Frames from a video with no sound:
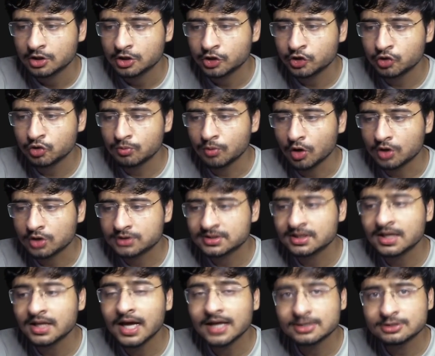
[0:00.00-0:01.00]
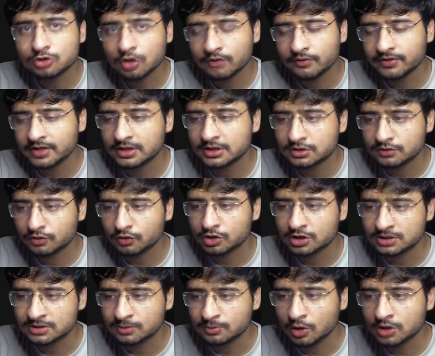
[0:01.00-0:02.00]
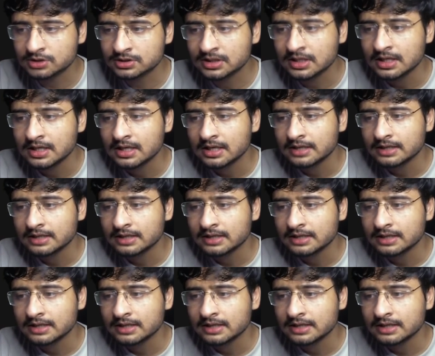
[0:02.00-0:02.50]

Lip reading: new box, the last configuration for this box.